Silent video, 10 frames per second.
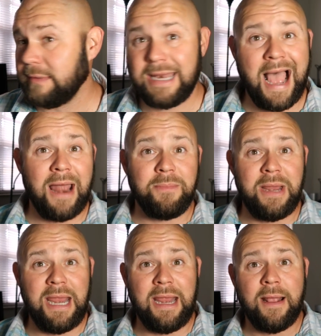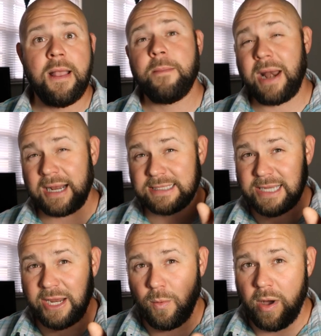Not me, but I can
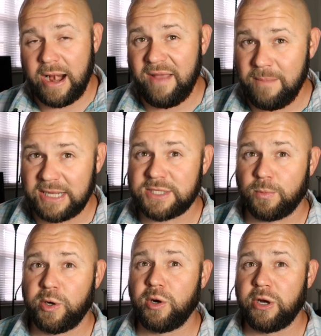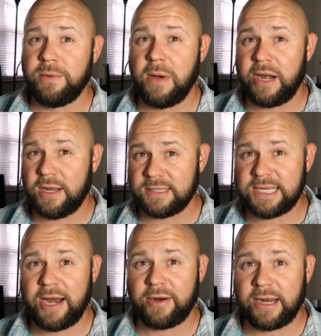tell you what, I've made some real good money on
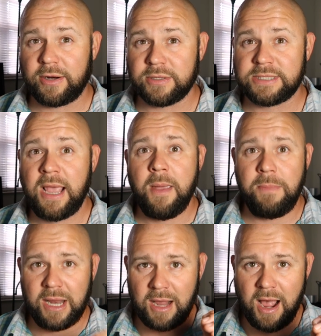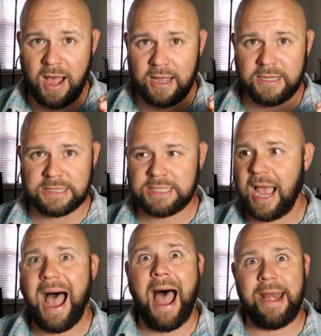tire kickers because
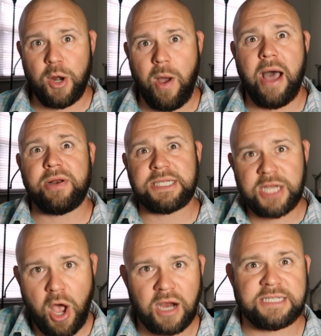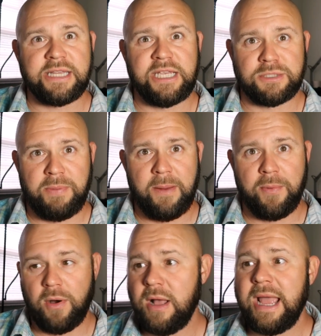I know how to talk to these
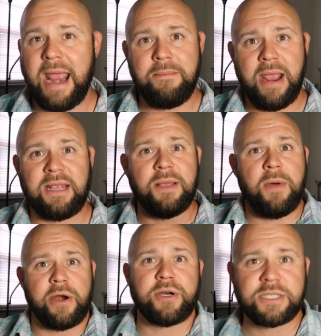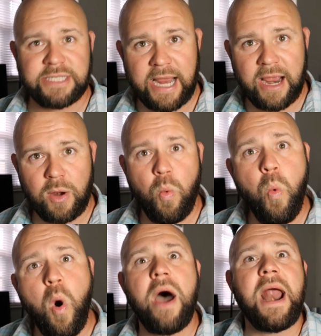people and make them
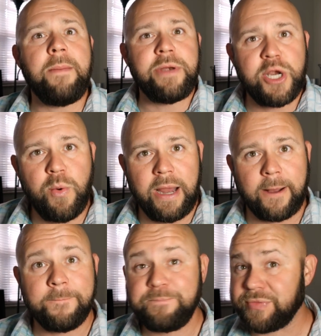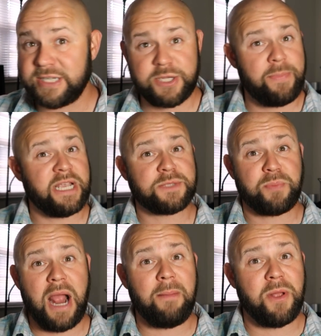understand what I'm doing. It's the biggest
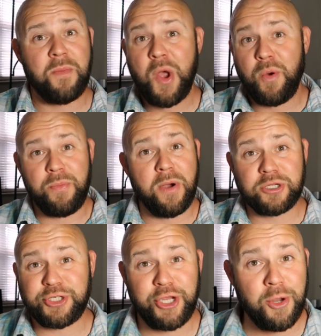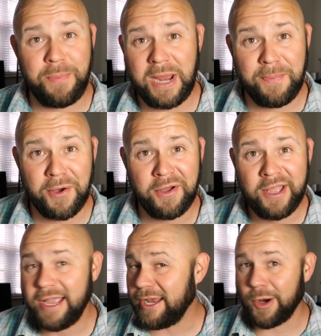problem with most of you
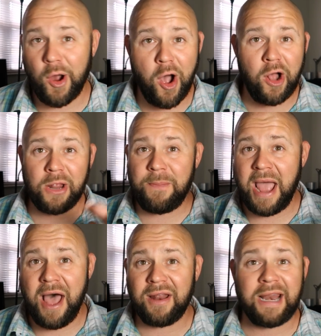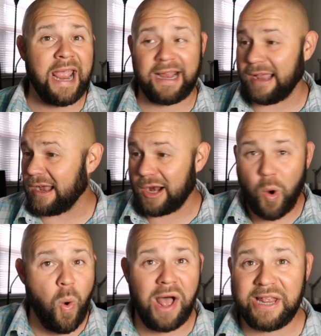people. You're all about like
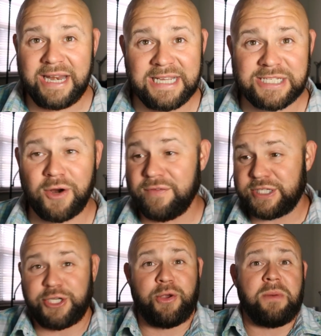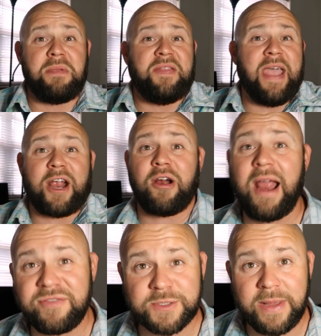quality service. You can be that
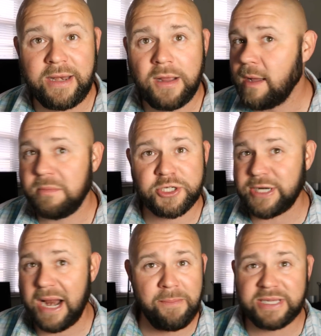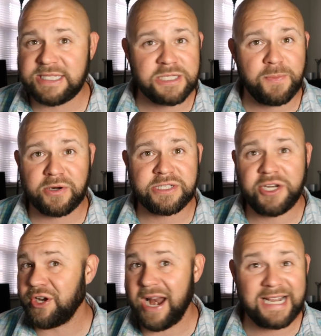craftsman, but you're not a business
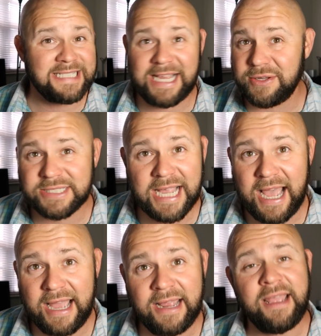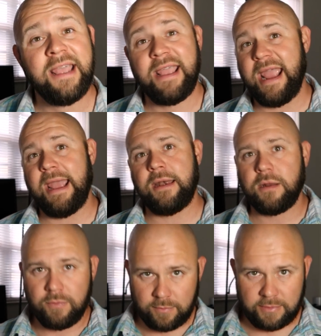person, you're not a sales guy,
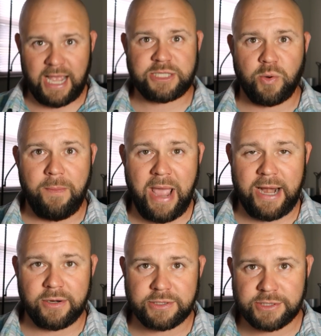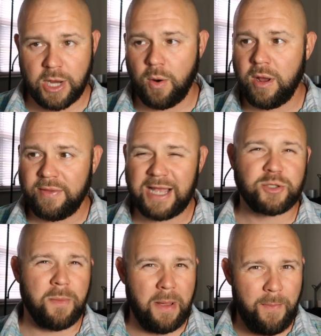and that's what matters. So
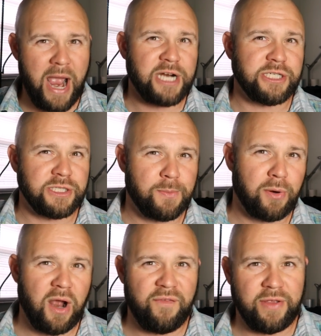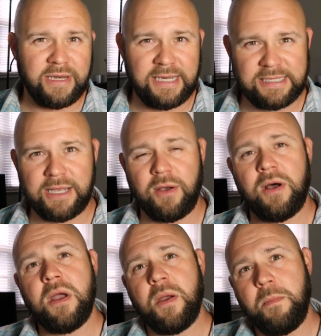that's what my passion to profit
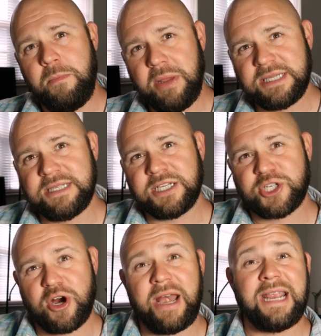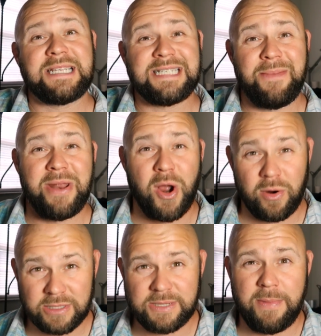detail business training
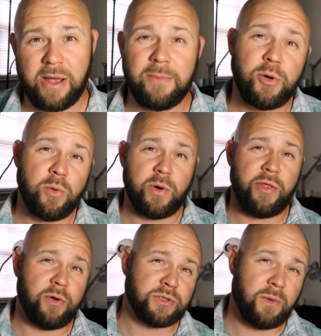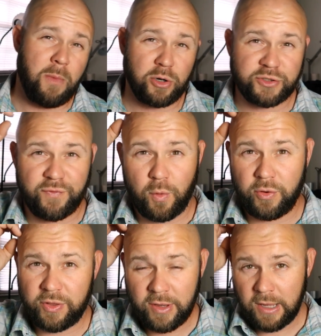seminar is about. I'm doing one of those on March 4th.